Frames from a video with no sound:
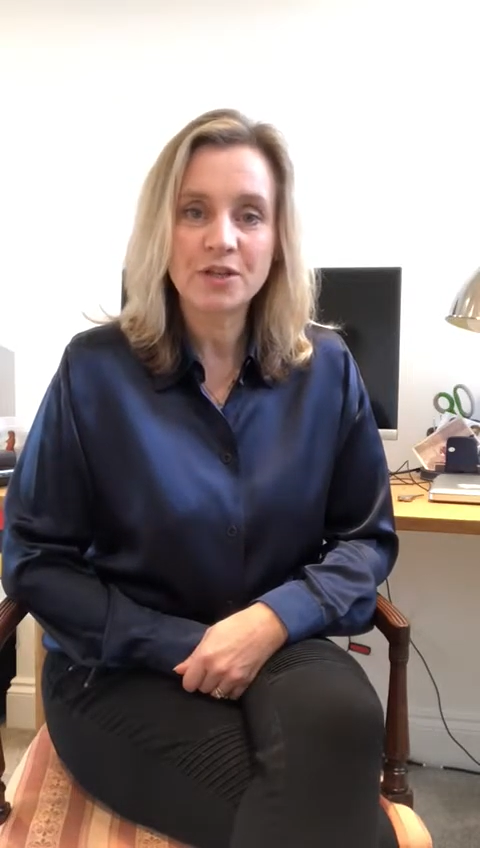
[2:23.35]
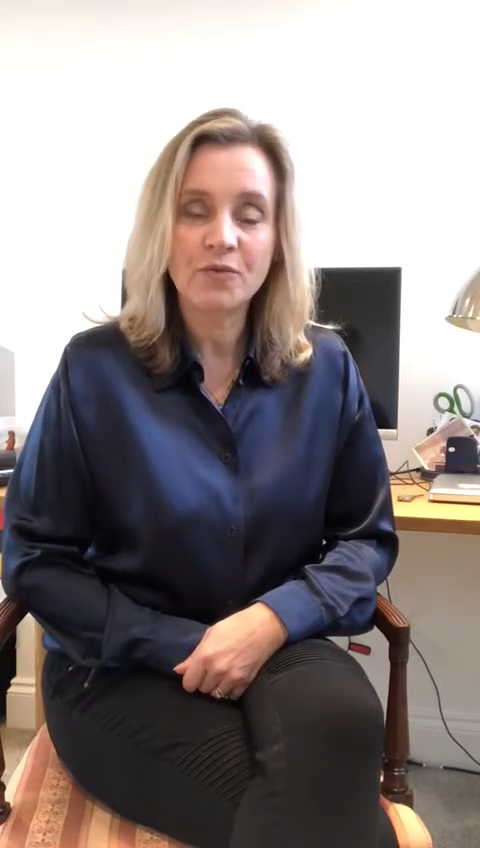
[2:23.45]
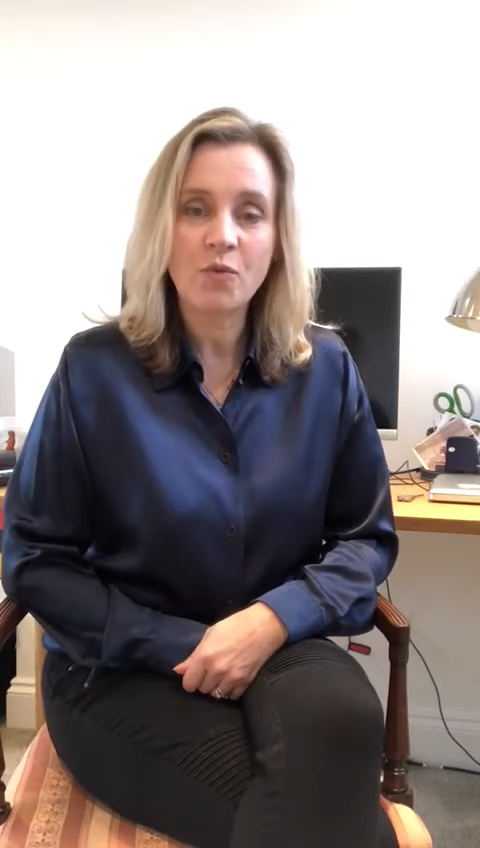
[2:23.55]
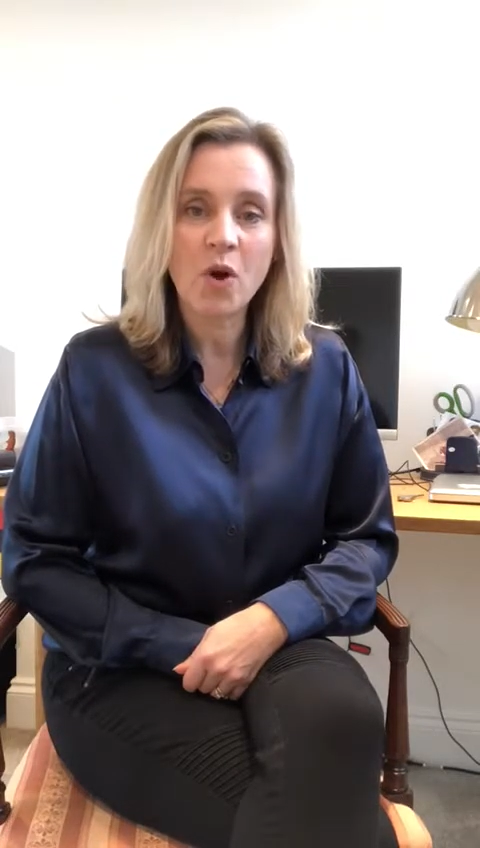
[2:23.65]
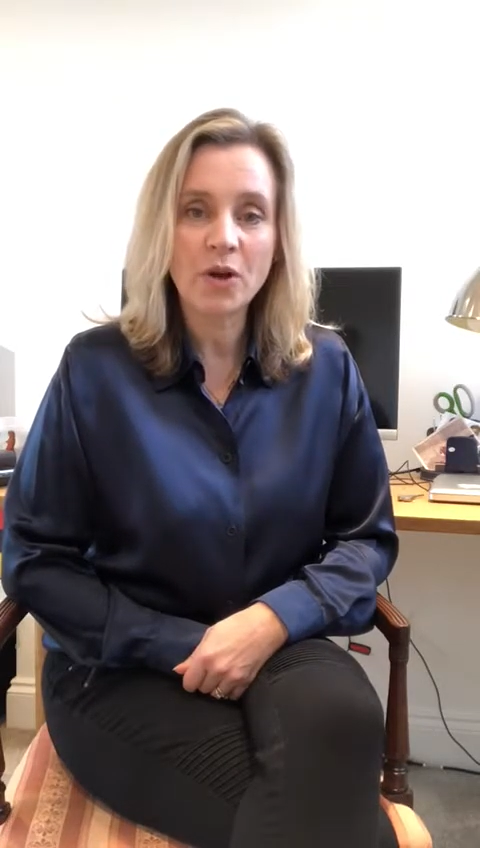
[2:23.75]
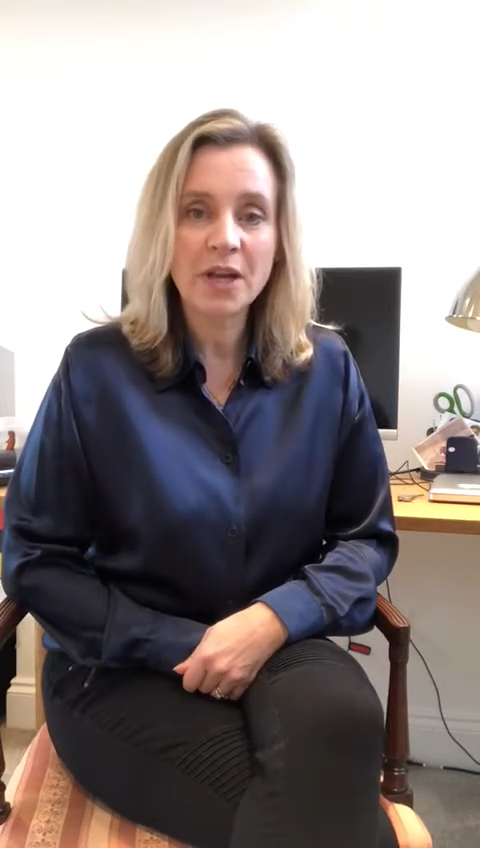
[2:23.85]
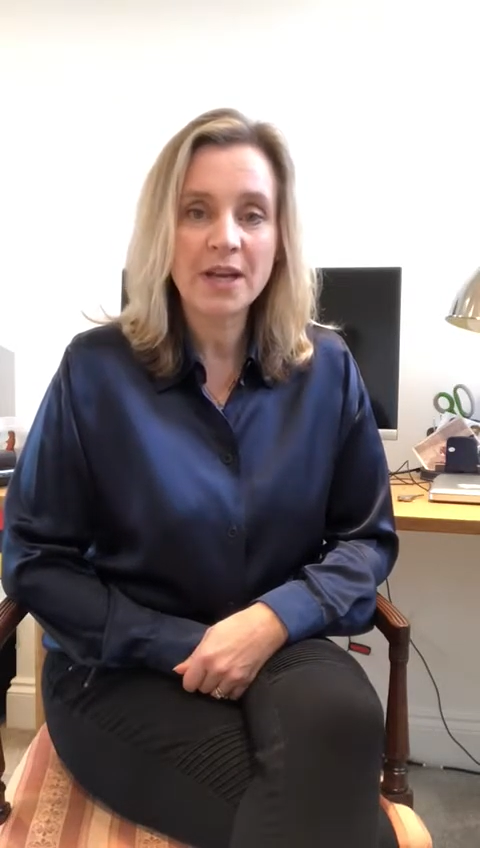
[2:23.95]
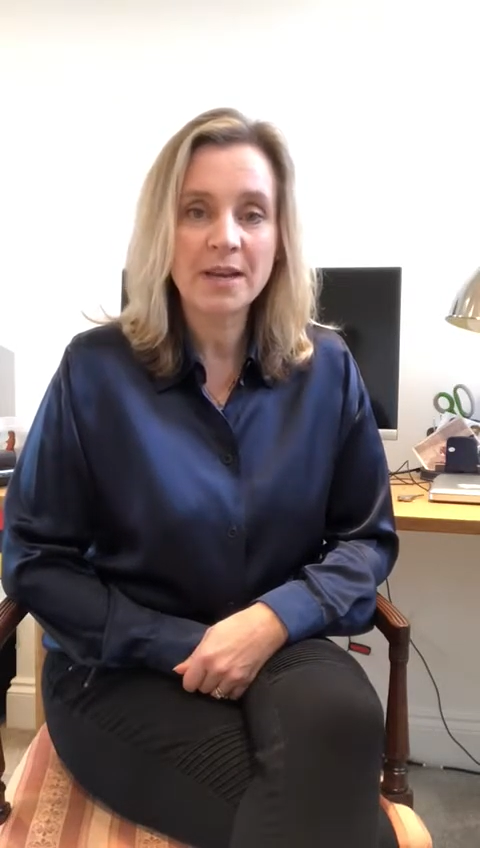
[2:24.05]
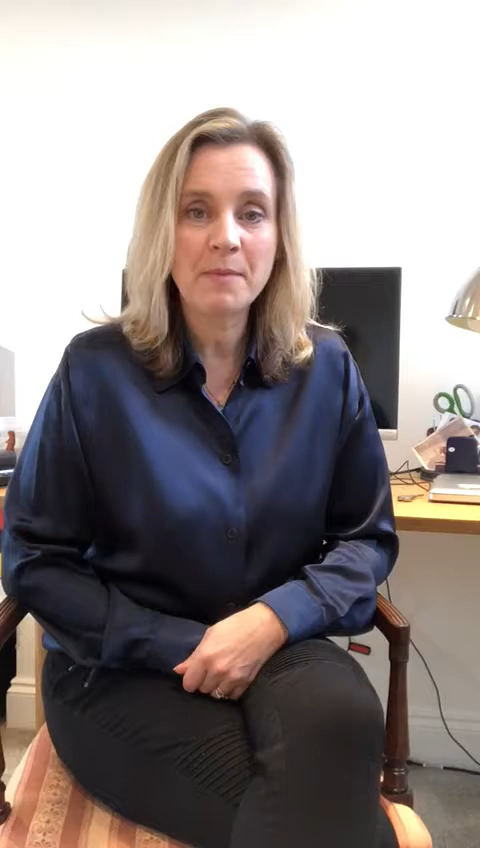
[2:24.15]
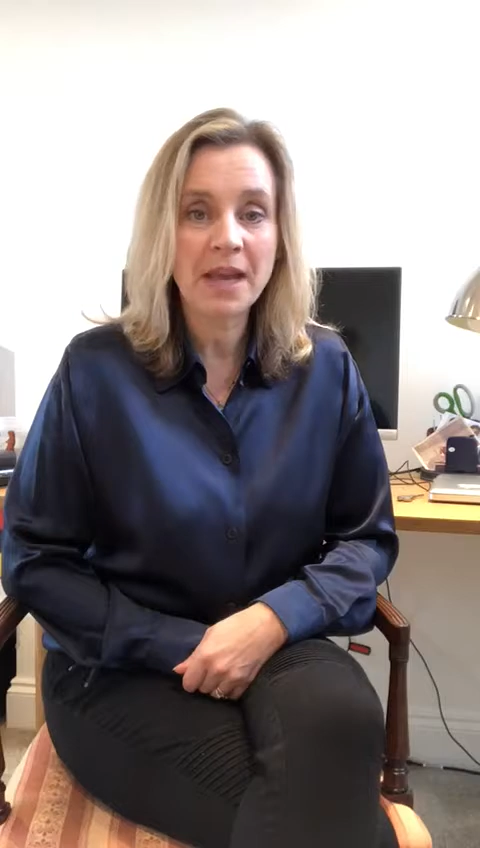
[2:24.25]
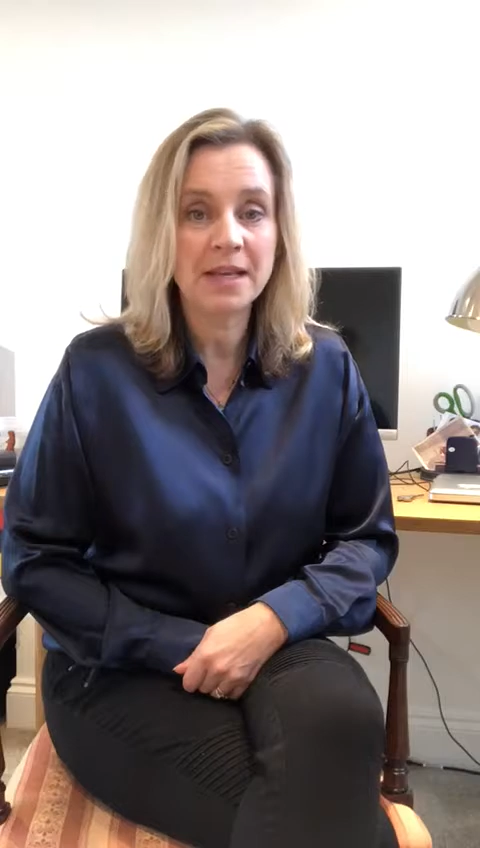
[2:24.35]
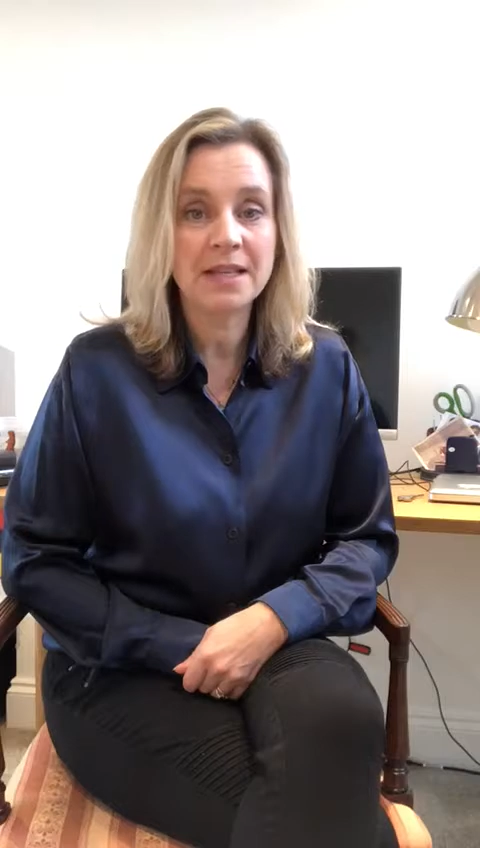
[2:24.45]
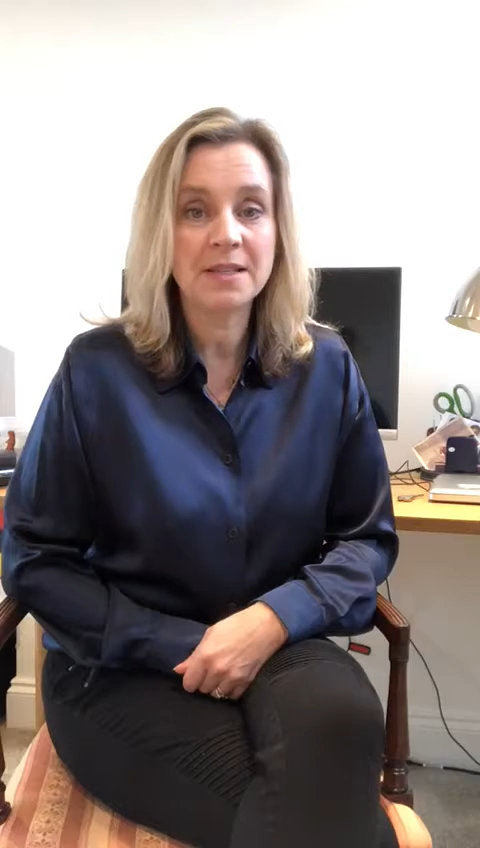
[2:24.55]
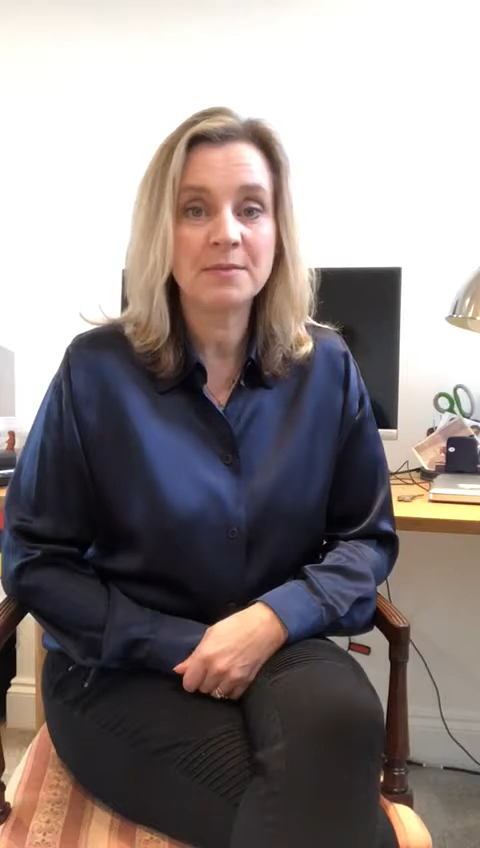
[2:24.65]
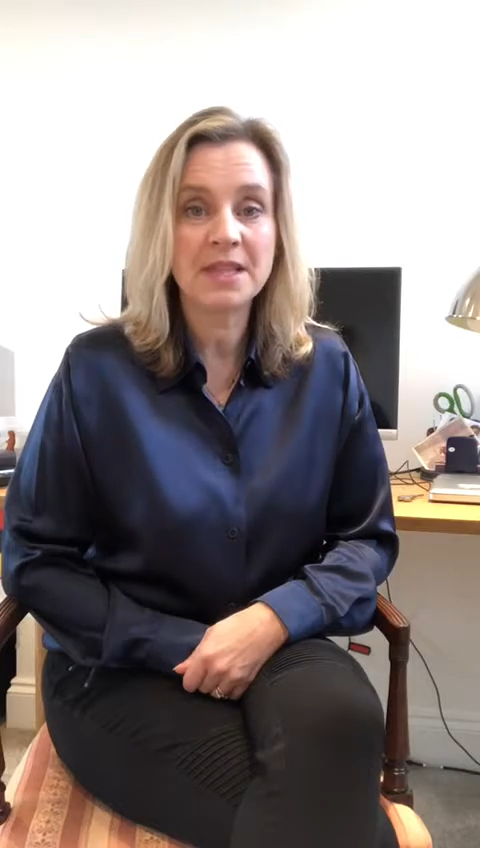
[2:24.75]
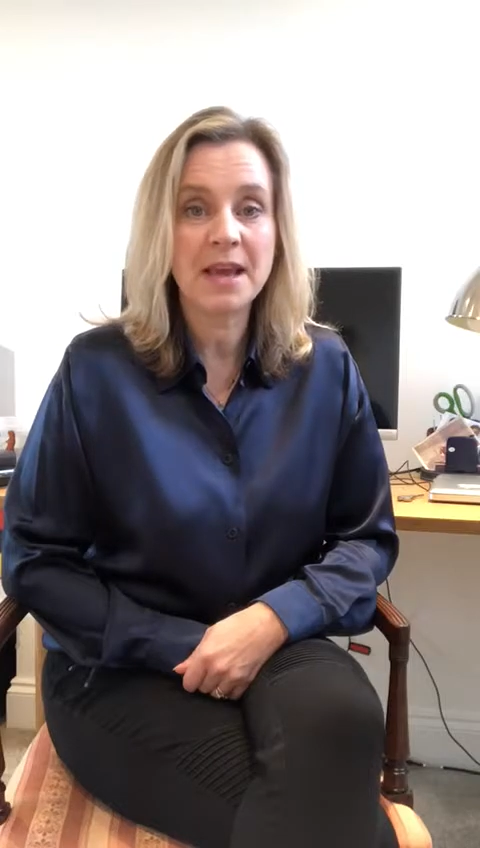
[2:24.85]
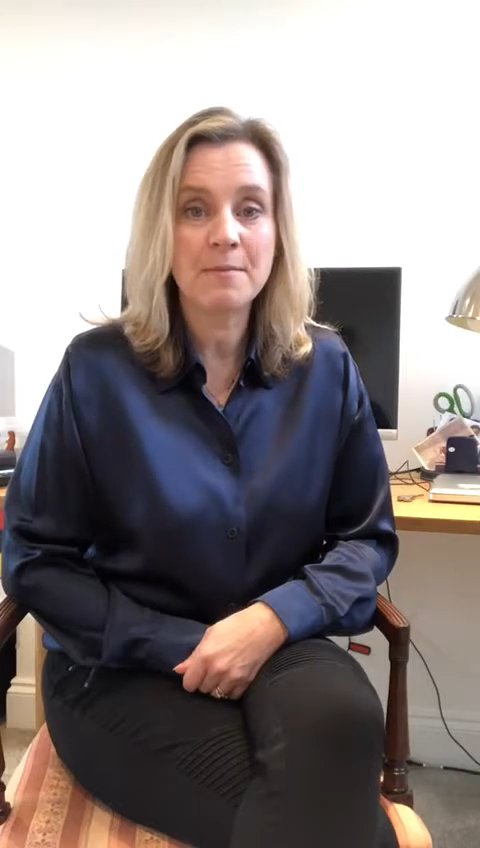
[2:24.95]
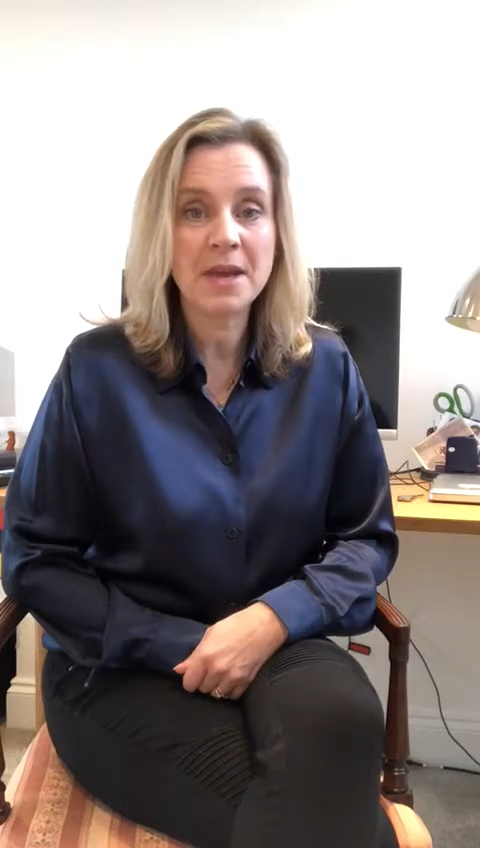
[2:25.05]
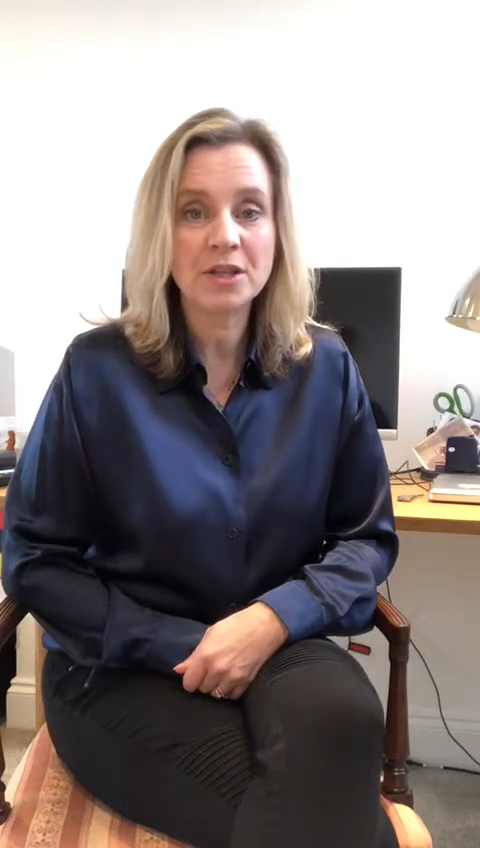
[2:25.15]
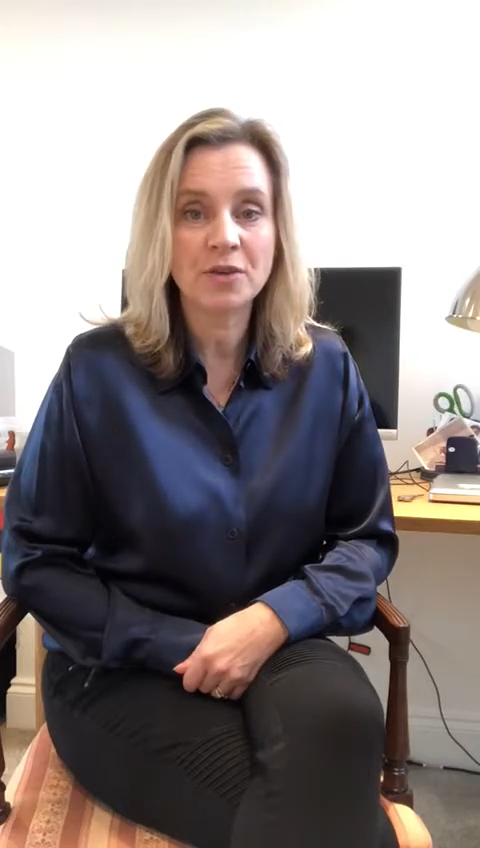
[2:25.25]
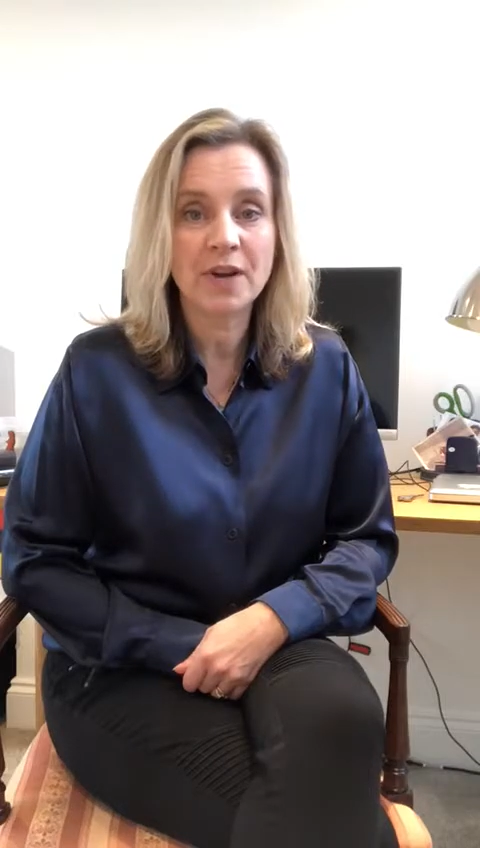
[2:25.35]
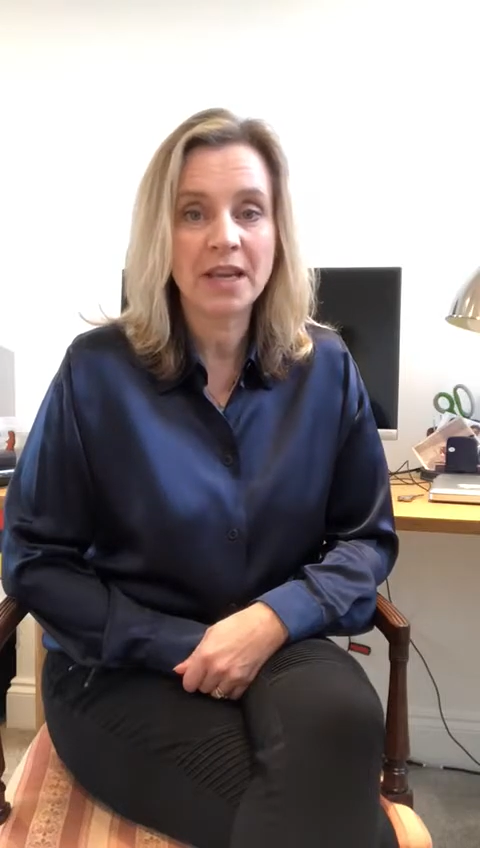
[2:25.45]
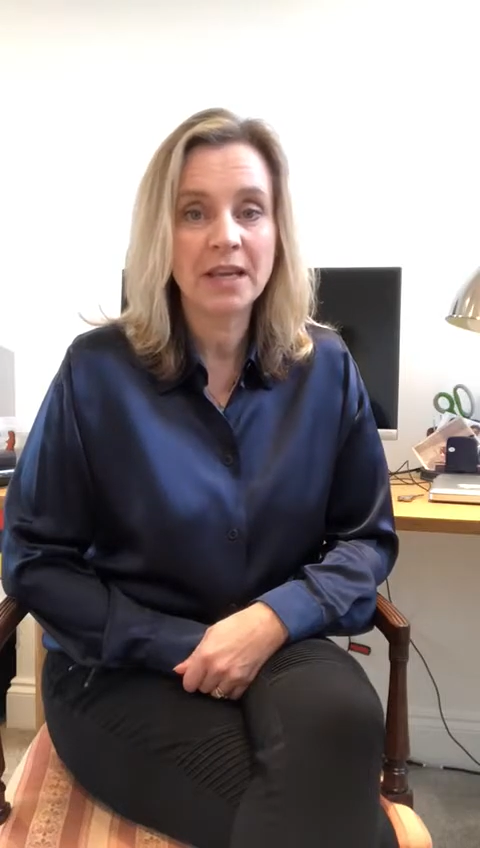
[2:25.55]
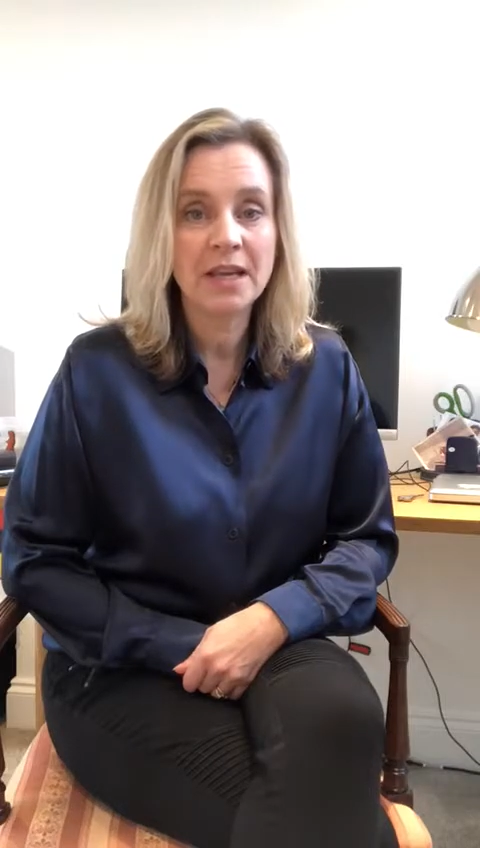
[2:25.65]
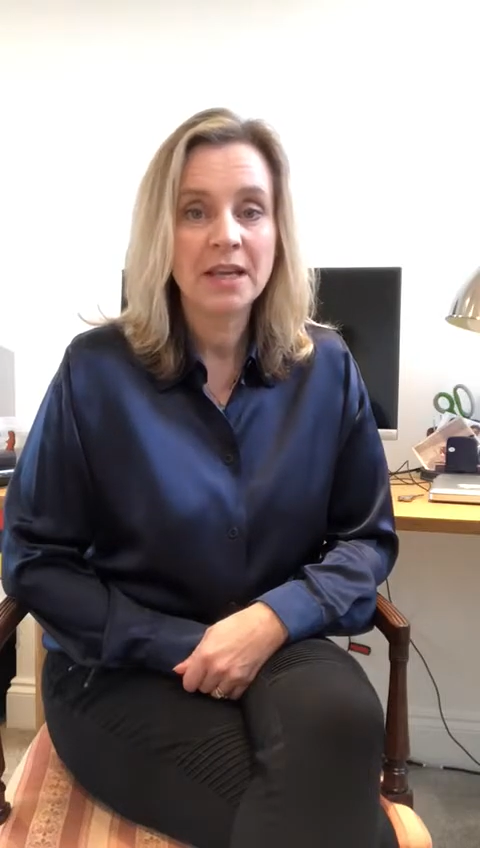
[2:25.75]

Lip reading: of what learning mechanisms they are measuring